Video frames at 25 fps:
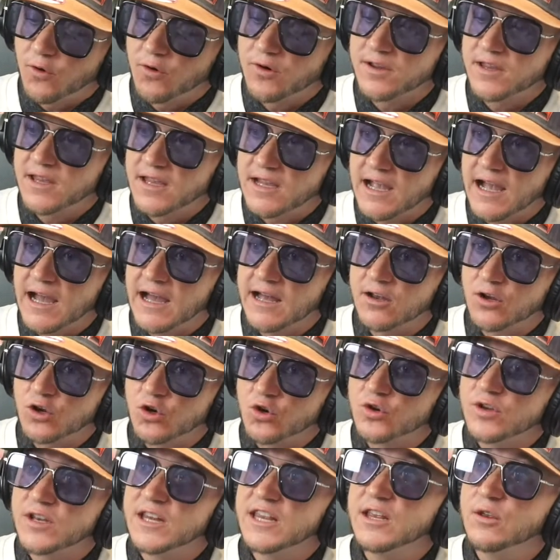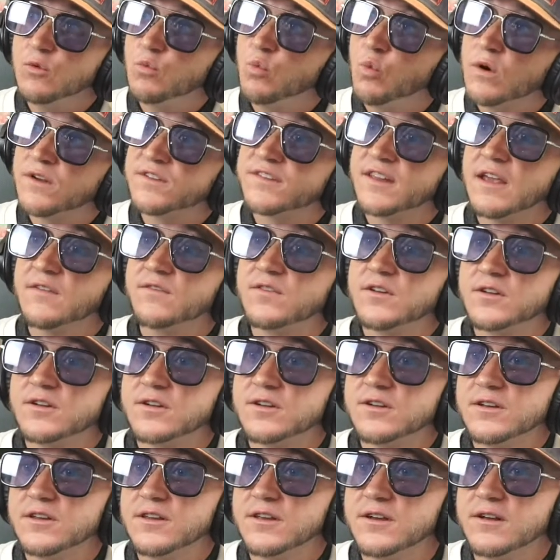Before he got hurt, he was having a
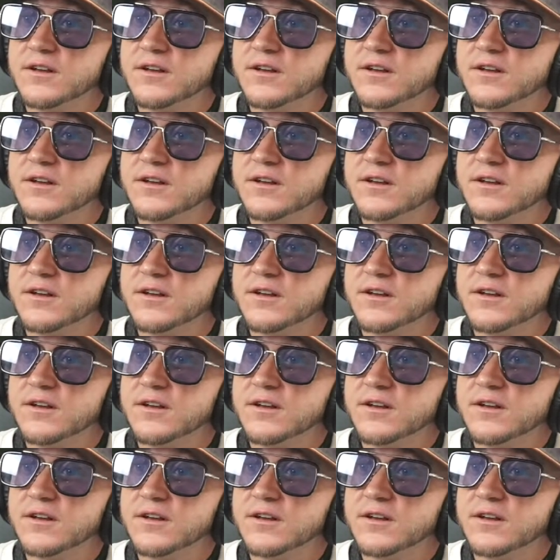good